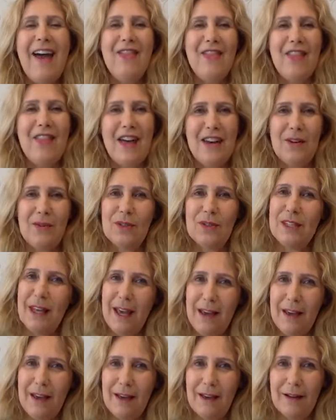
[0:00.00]
and then it was
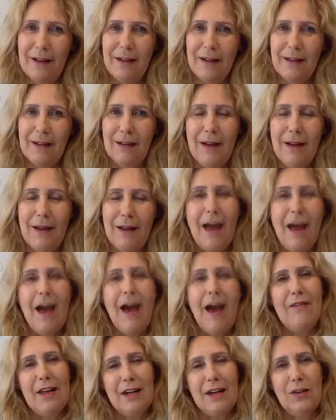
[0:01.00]
hail, and
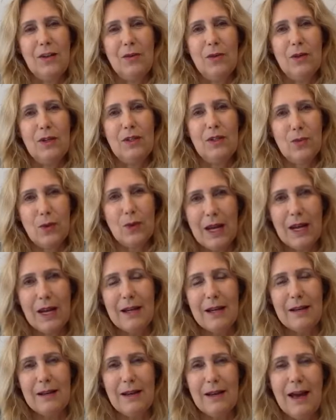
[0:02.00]
then it was rain,